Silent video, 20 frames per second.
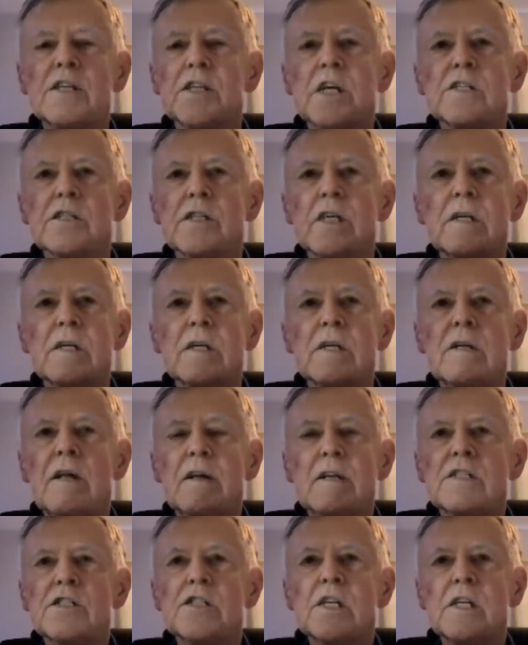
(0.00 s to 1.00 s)
that
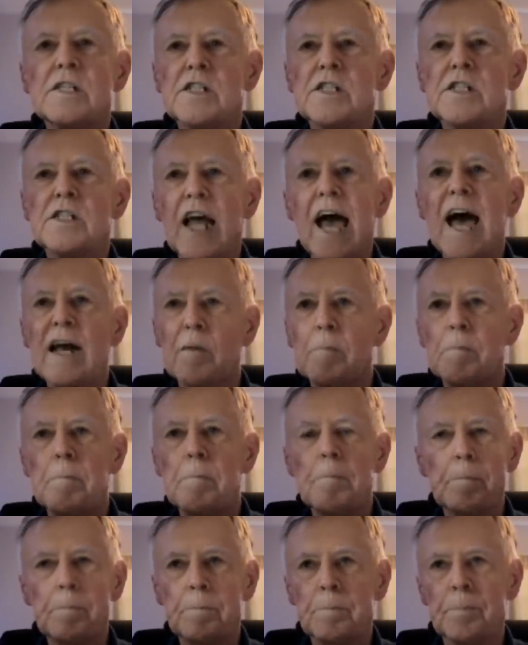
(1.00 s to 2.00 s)
existed since
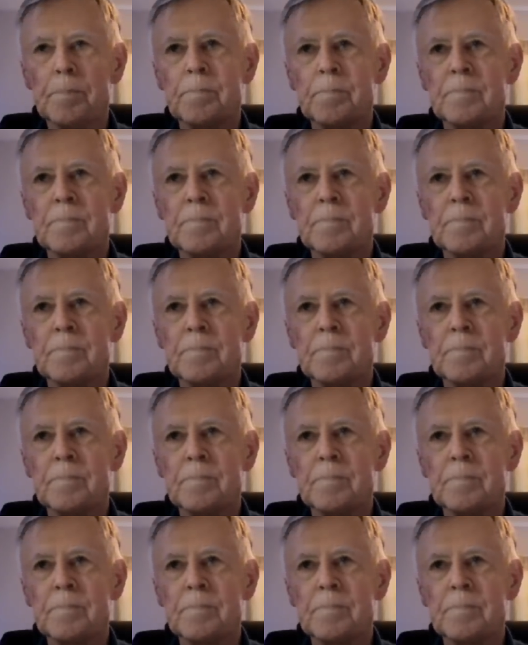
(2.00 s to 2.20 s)
Adam.